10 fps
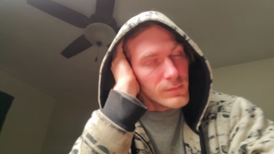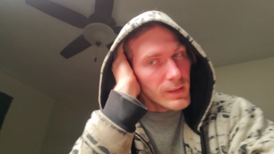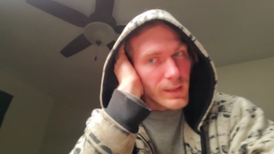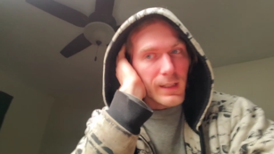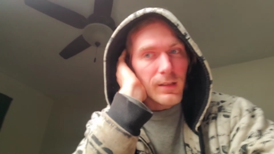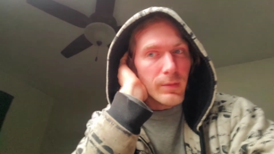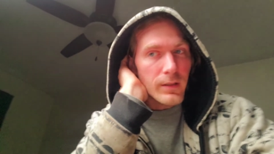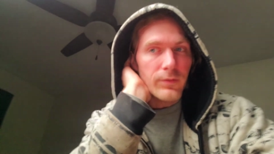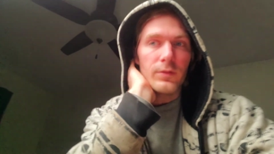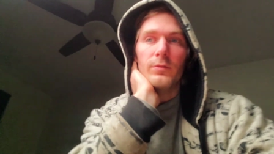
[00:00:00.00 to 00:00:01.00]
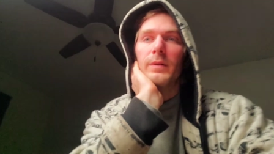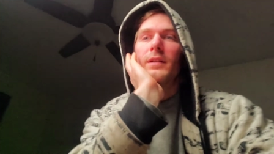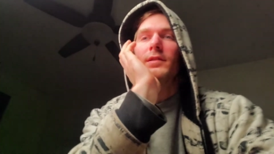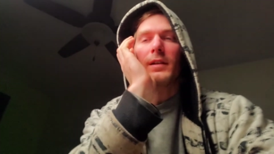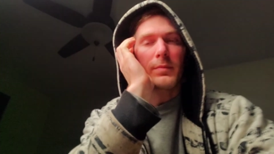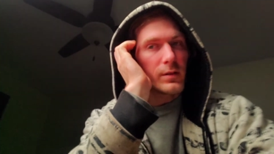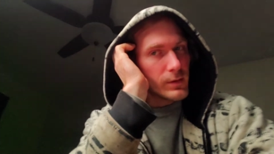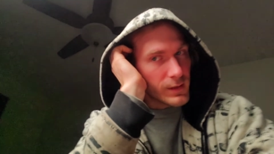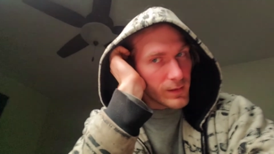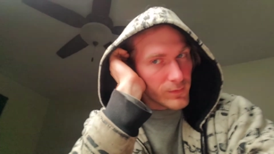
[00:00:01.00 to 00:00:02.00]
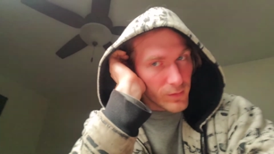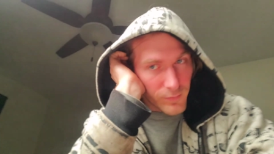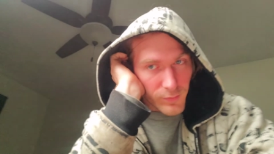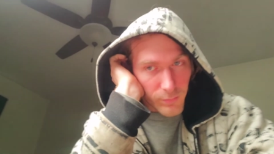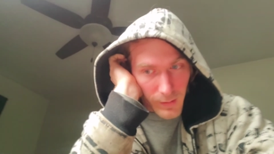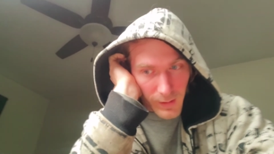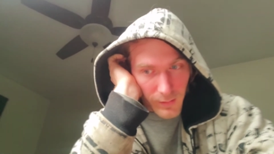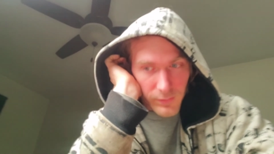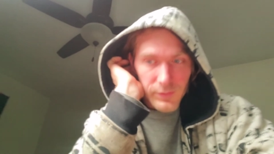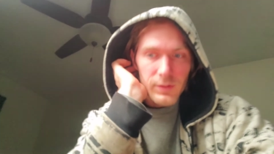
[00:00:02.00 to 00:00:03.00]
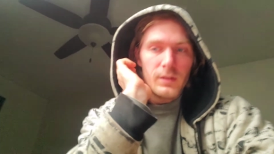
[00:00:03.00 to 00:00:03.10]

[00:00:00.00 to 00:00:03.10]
And I gotta buy food because I pretty much have no food in my house